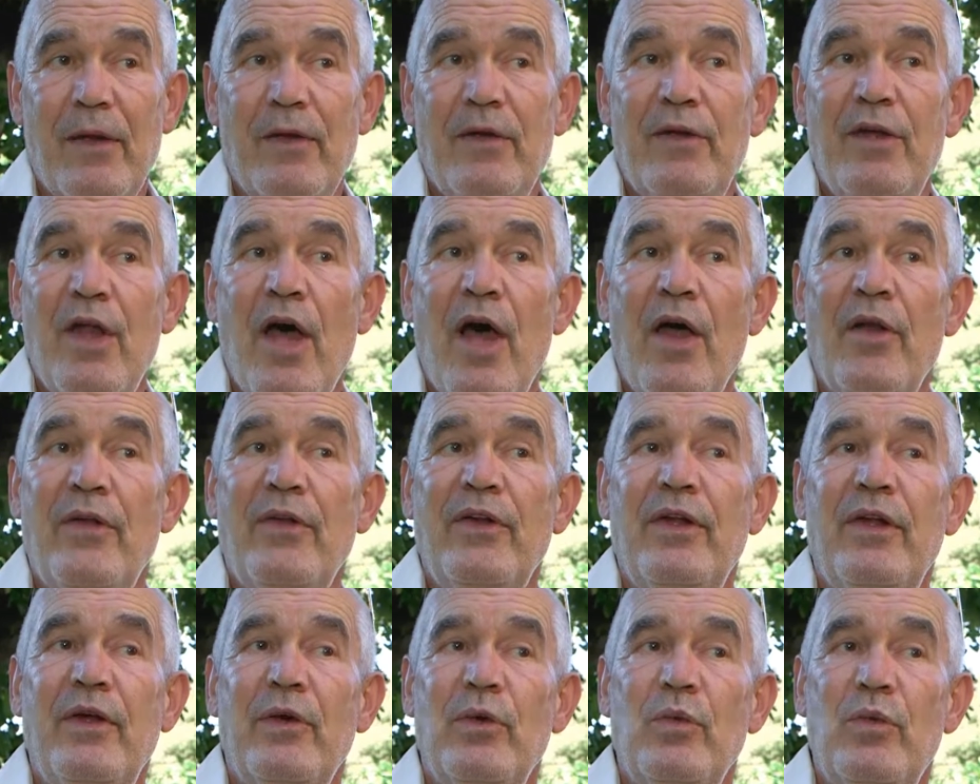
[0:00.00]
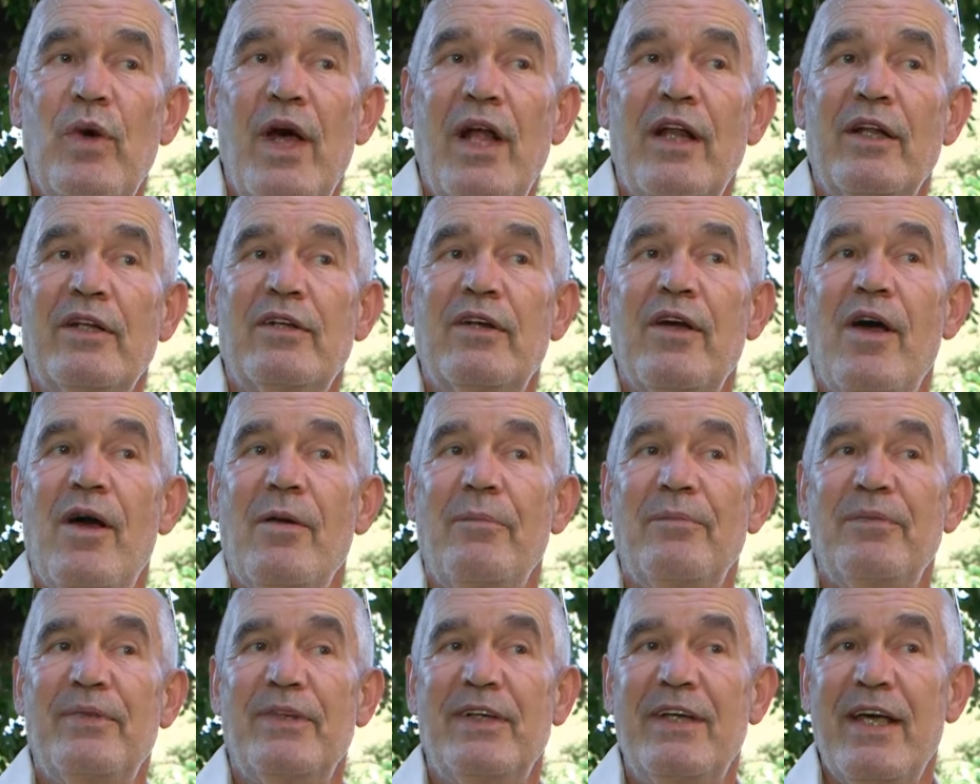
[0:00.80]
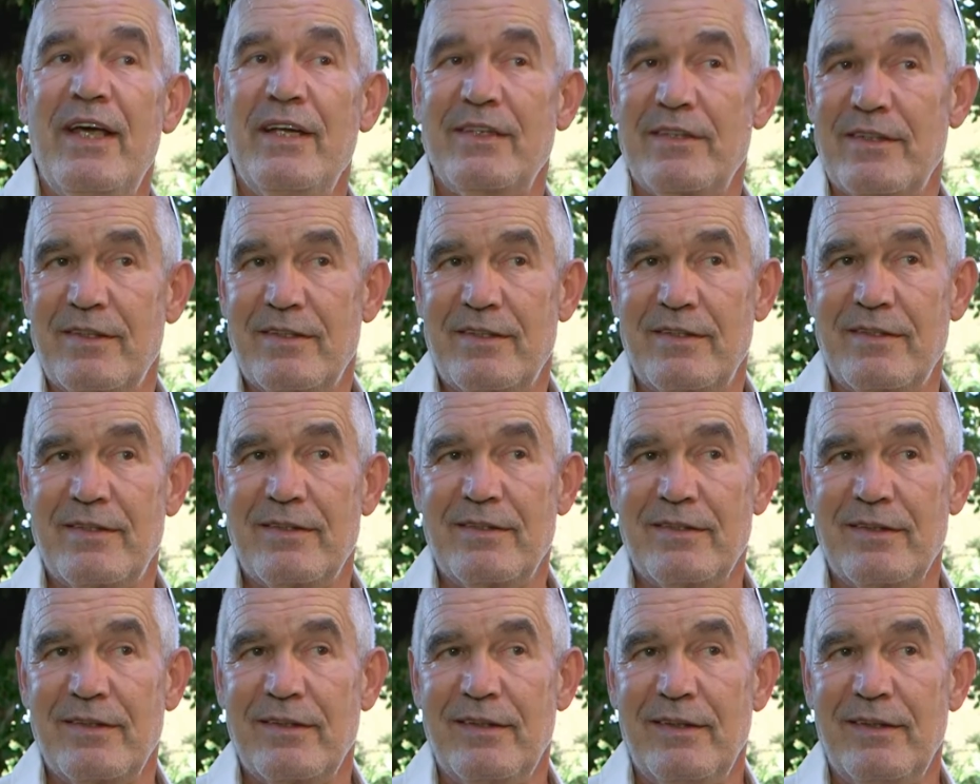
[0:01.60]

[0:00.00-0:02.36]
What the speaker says: non-welcomed guests.